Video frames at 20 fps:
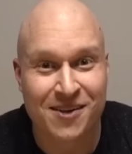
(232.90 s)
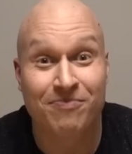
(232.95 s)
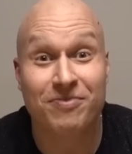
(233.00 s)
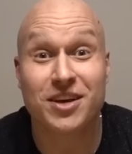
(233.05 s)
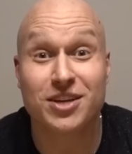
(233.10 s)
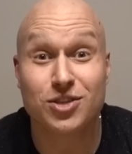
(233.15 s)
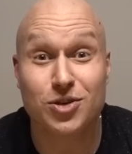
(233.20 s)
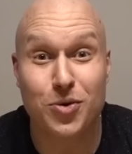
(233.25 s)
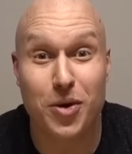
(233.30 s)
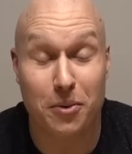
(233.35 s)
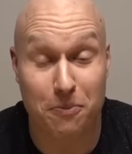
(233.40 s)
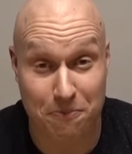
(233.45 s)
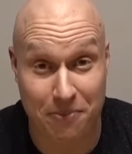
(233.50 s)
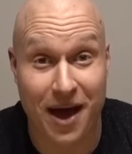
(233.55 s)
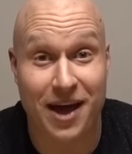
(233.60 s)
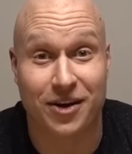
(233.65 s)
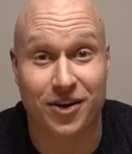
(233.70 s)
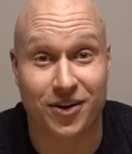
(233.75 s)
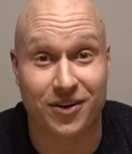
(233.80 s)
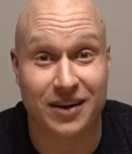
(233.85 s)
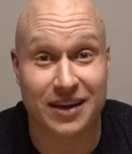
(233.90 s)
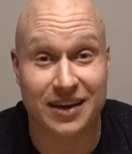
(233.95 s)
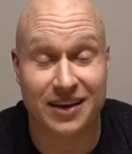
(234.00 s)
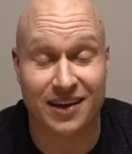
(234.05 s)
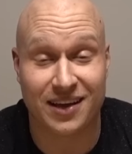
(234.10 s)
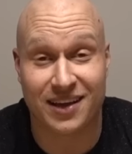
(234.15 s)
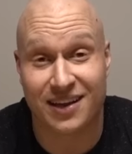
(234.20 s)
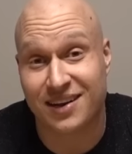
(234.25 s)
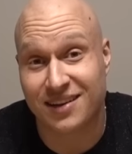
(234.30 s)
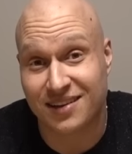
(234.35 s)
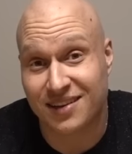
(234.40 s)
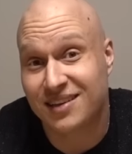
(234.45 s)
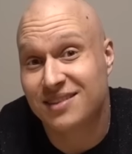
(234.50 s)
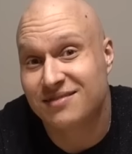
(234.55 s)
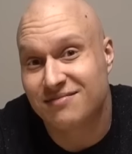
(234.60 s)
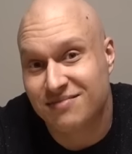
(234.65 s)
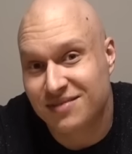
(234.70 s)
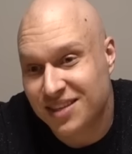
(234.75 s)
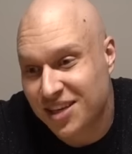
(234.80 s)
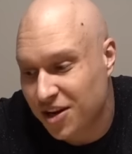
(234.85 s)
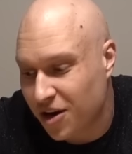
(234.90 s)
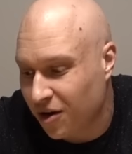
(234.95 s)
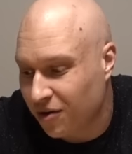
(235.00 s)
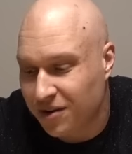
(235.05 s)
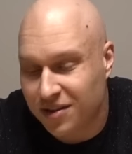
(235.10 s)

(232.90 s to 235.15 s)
They do it better, and you know,